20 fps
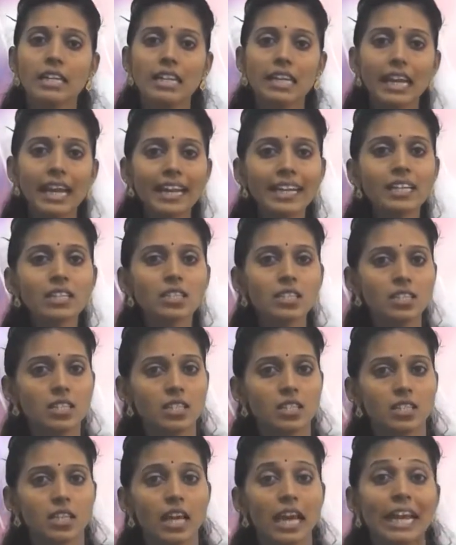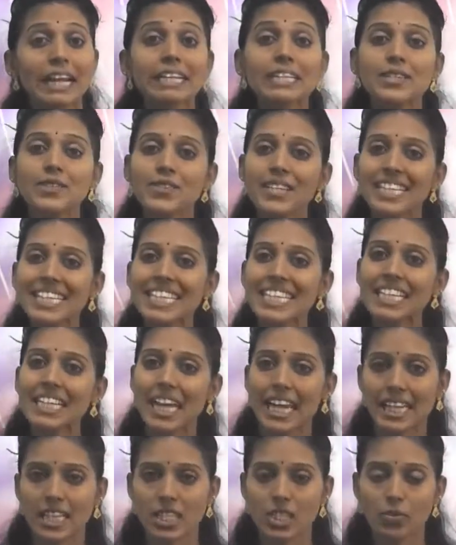lines, intersecting
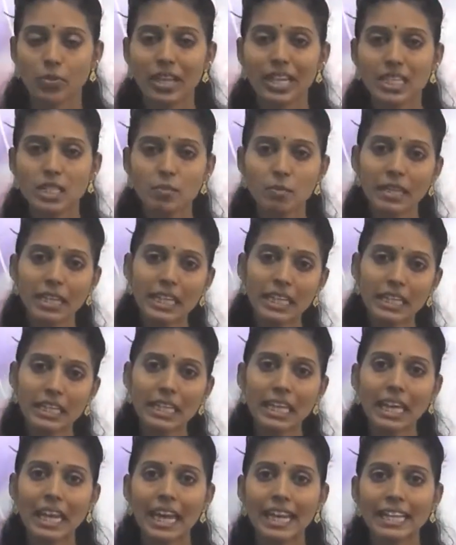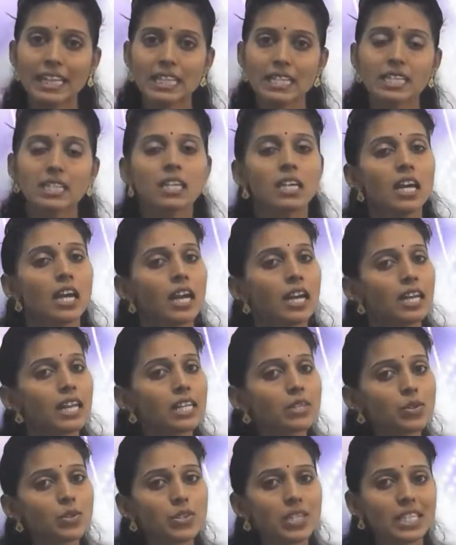lines, while explaining the lines,
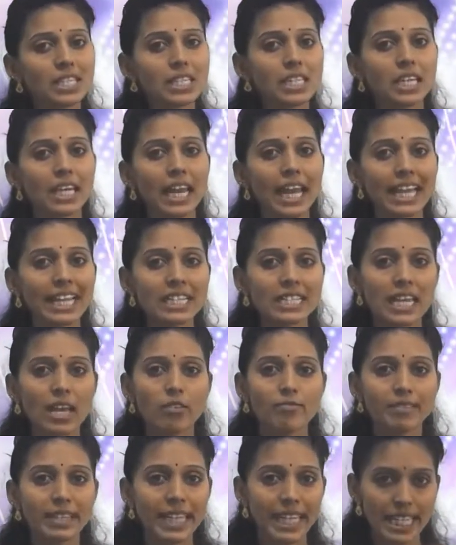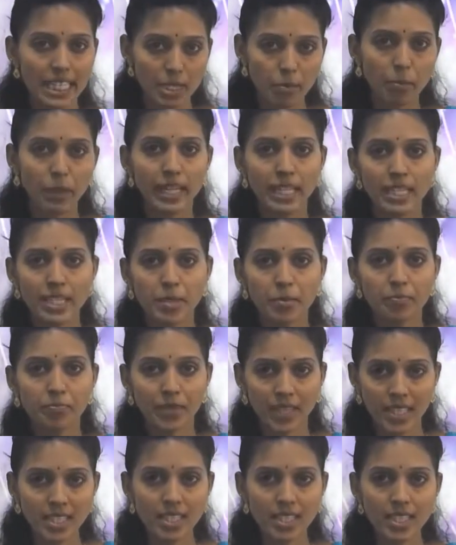intersecting lines have been explained,
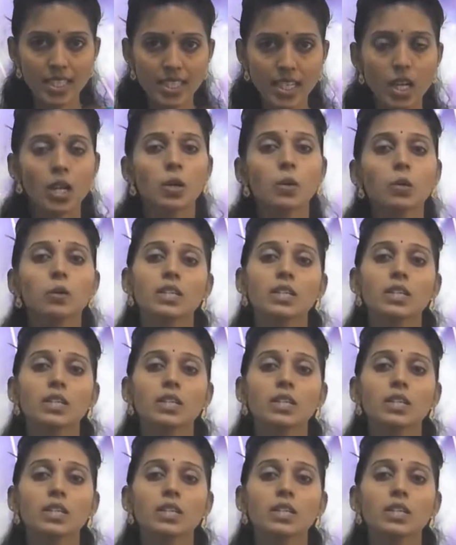isn't it?